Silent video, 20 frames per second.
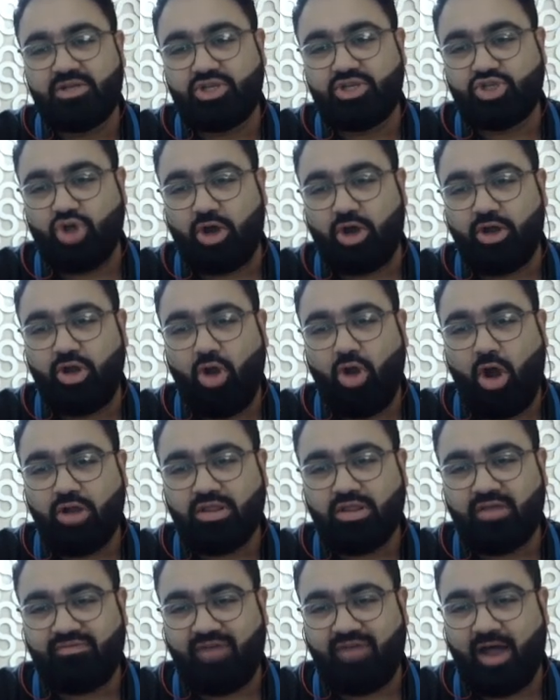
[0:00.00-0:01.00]
John
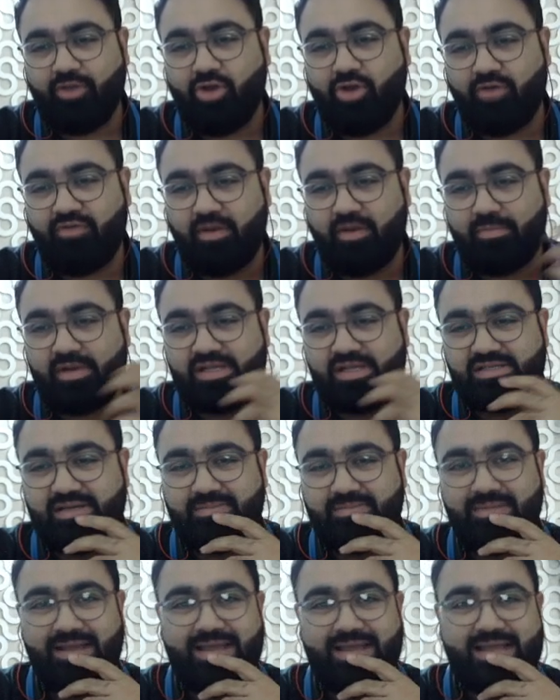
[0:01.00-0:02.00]
Locke, the father of
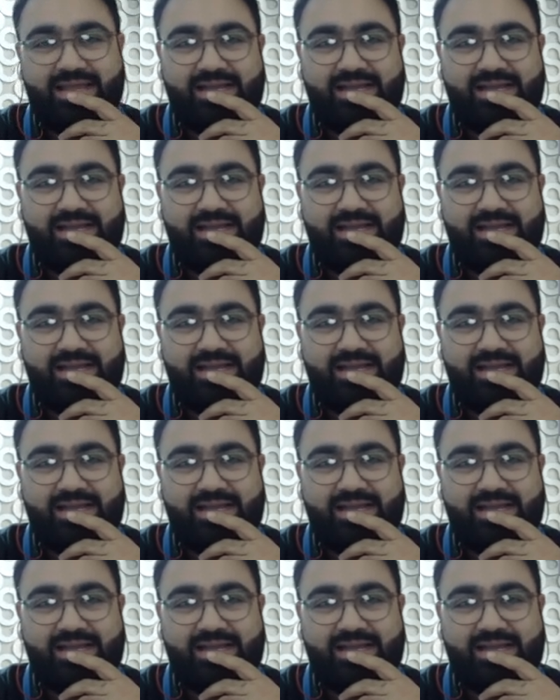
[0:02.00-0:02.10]
liberalism.